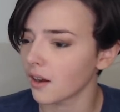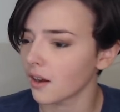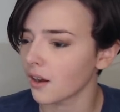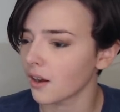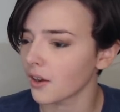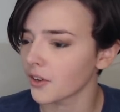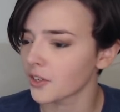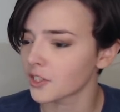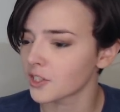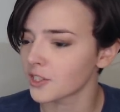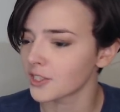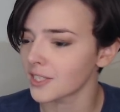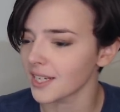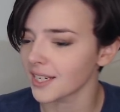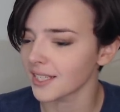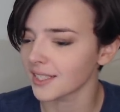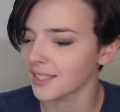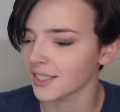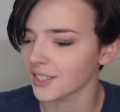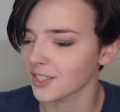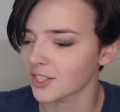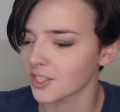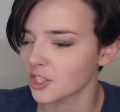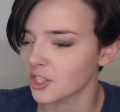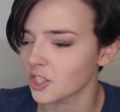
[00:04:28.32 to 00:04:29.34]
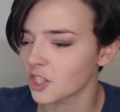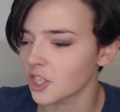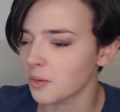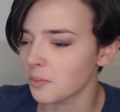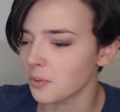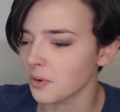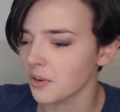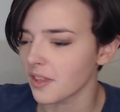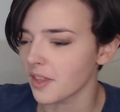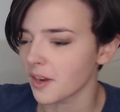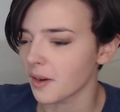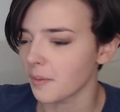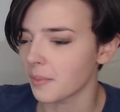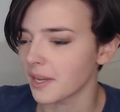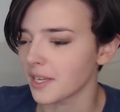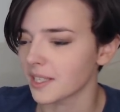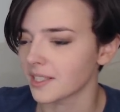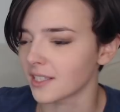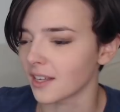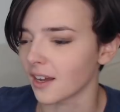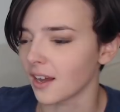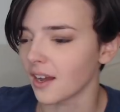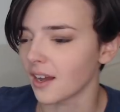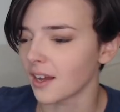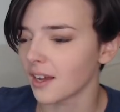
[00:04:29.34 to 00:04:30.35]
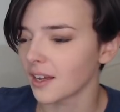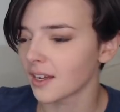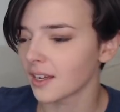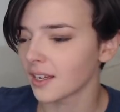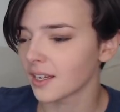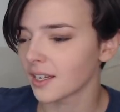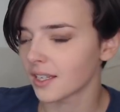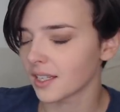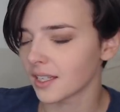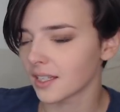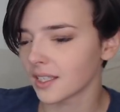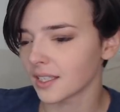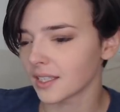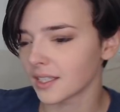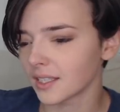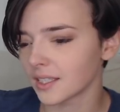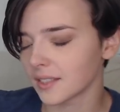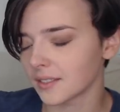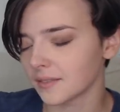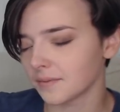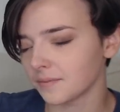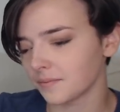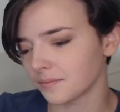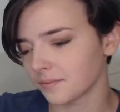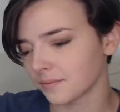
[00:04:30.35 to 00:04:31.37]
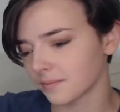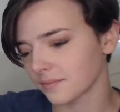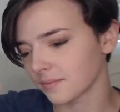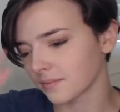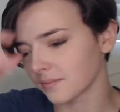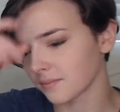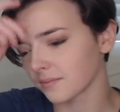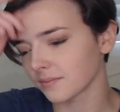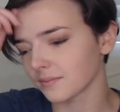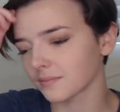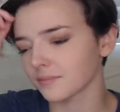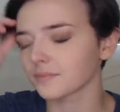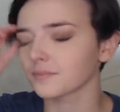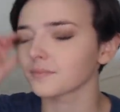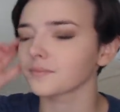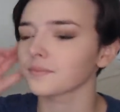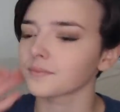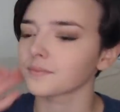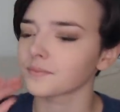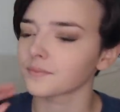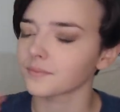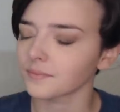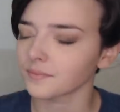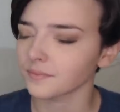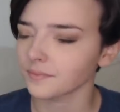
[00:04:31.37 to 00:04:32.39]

rupees a month cheaper than a is pizza. one of the most expensive restaurants of India.